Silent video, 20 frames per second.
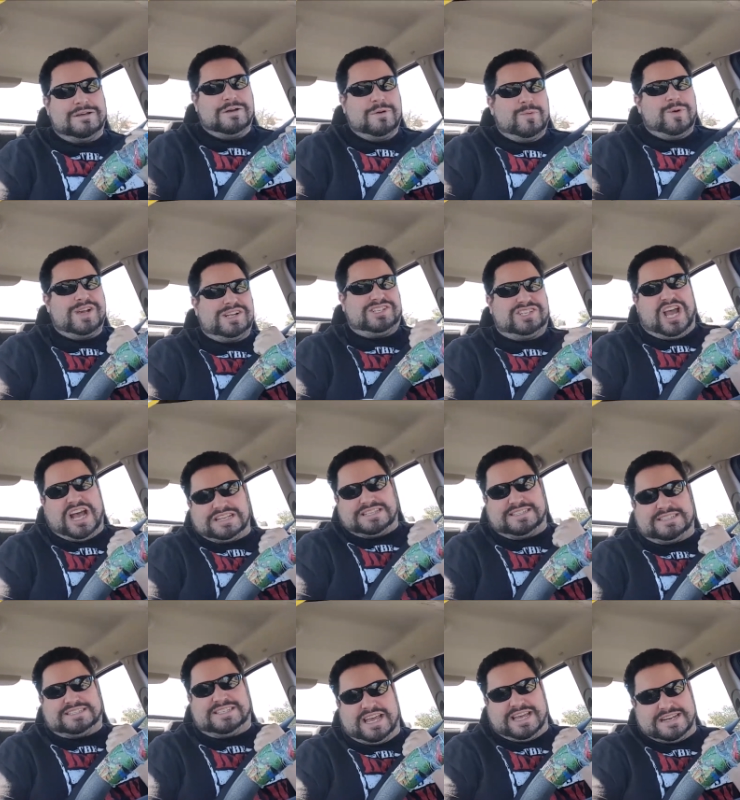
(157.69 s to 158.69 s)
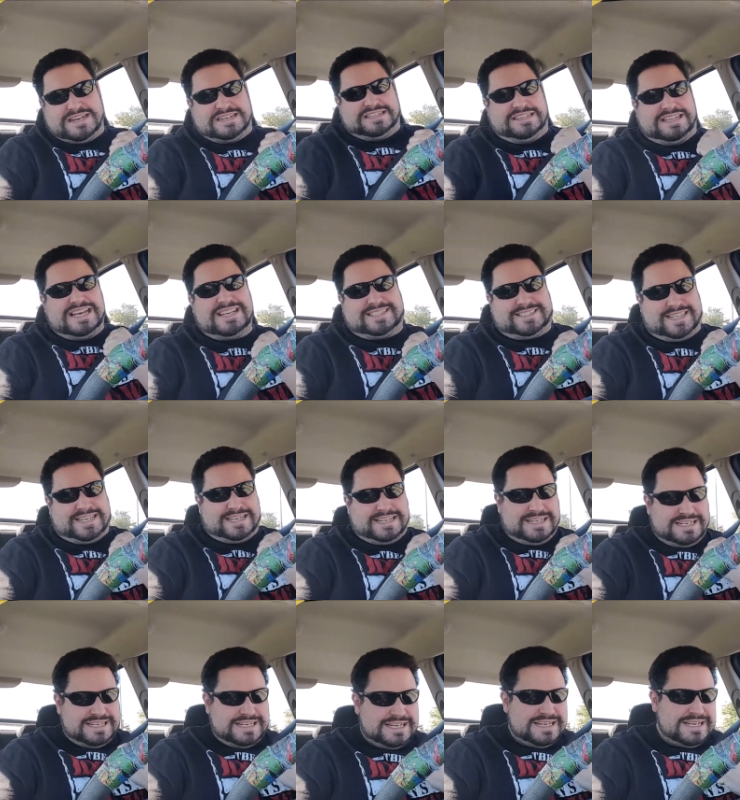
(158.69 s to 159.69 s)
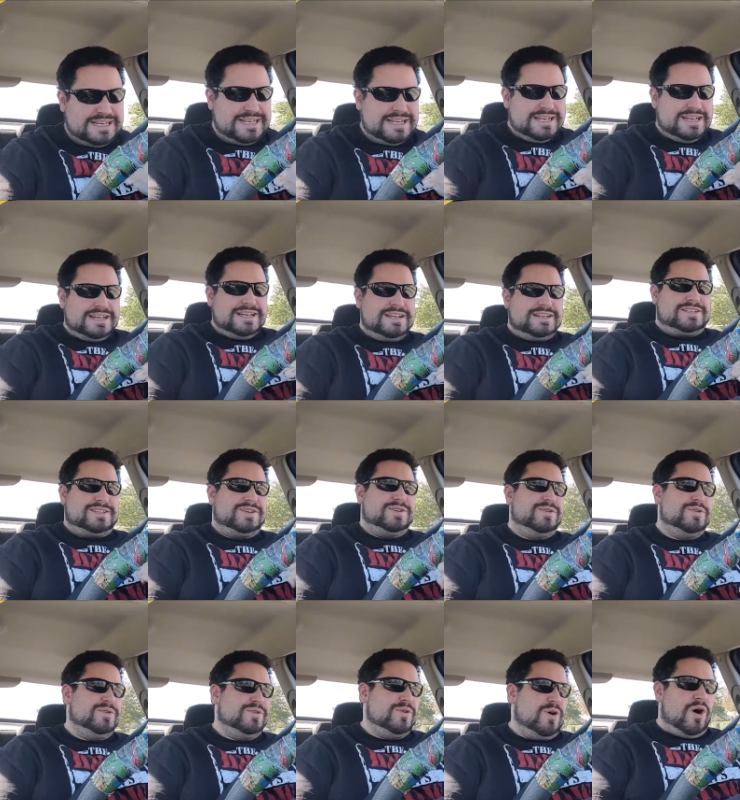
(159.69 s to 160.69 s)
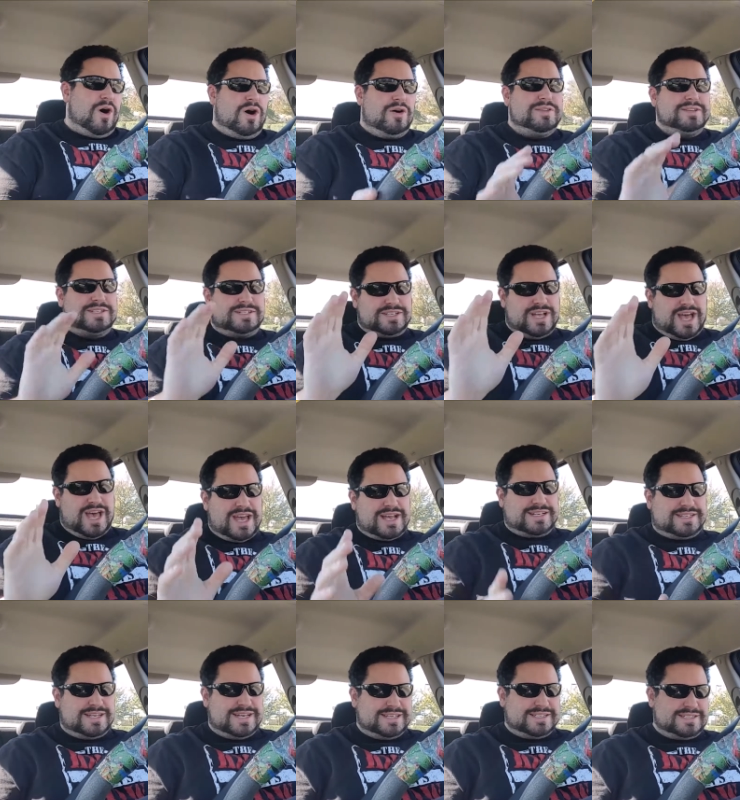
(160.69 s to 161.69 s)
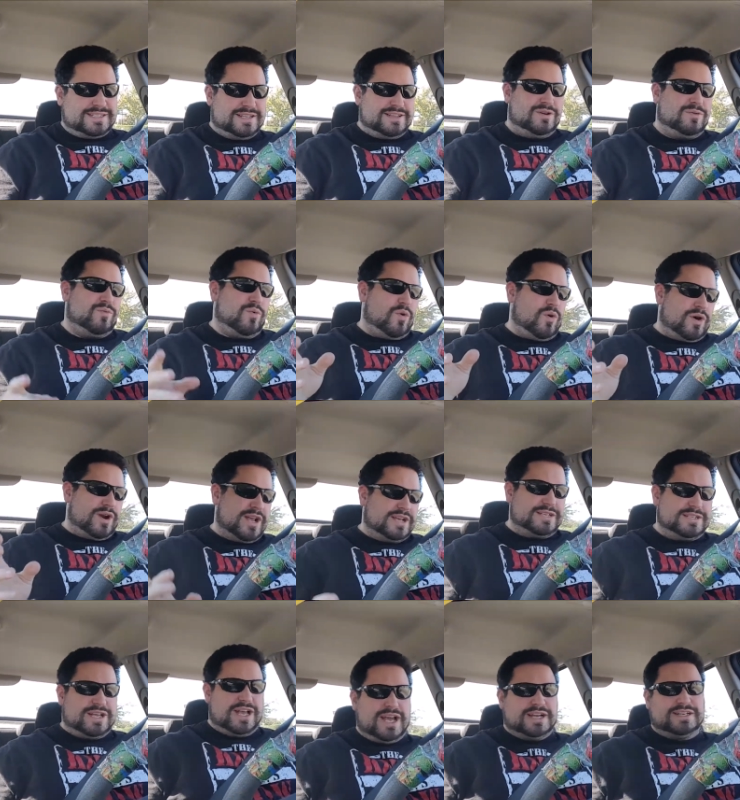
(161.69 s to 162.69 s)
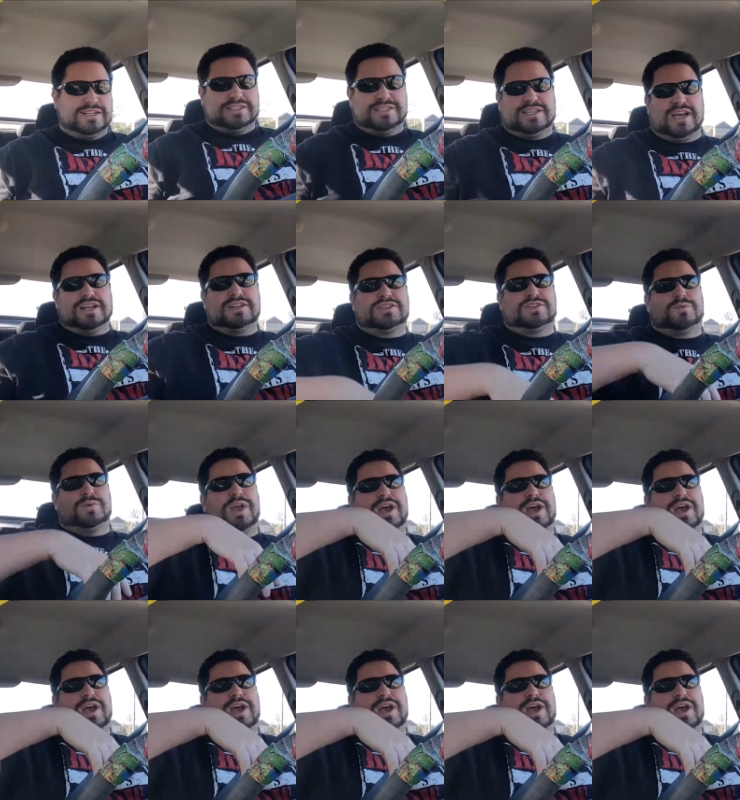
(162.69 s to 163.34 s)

We just didn't listen to all the scientists and the warning signs and such,